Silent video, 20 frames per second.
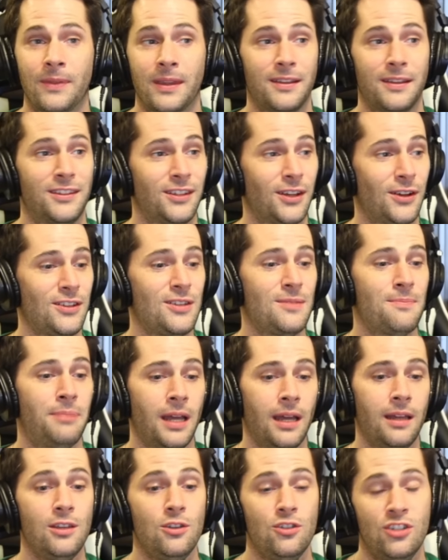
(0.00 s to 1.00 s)
So you
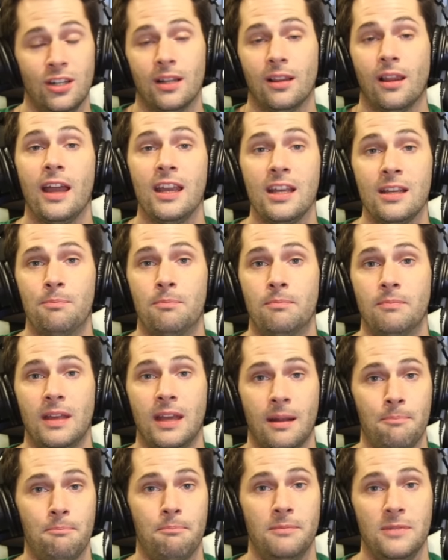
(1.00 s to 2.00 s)
bet you should like,
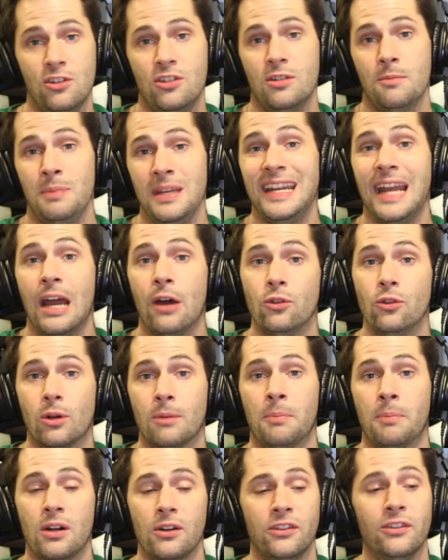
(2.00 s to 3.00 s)
and you should be an outdoor
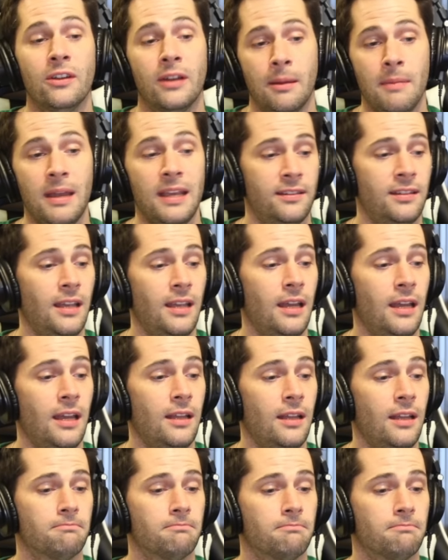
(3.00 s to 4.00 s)
person. It makes sense.
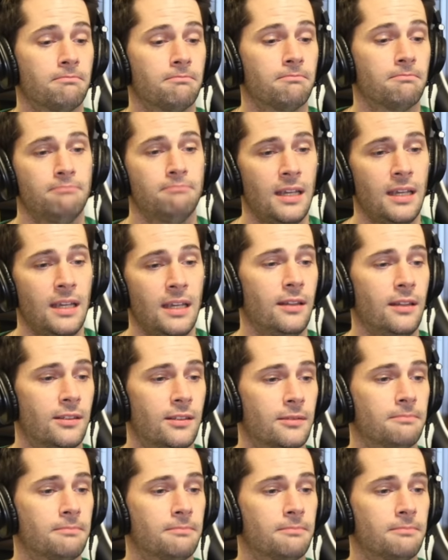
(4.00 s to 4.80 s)
It makes sense.